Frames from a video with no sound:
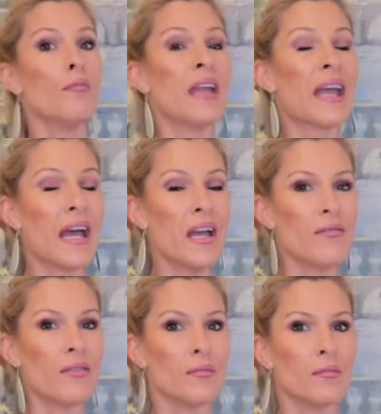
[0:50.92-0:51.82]
mes
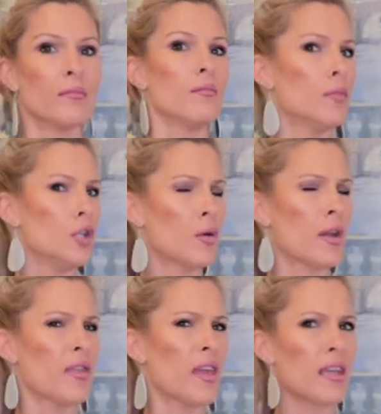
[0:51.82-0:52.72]
rêves. You
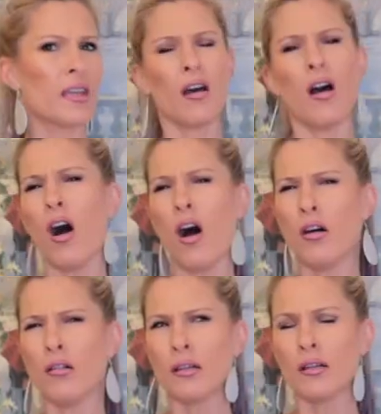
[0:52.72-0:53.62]
would think en
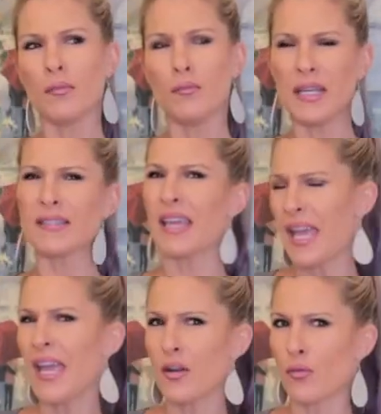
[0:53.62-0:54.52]
means
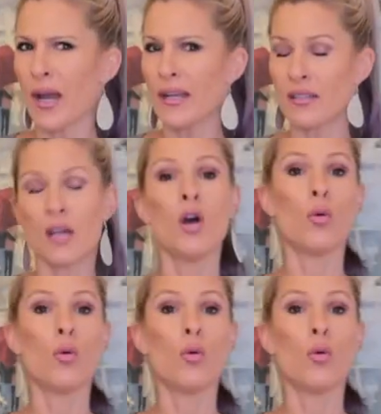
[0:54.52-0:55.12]
in, right?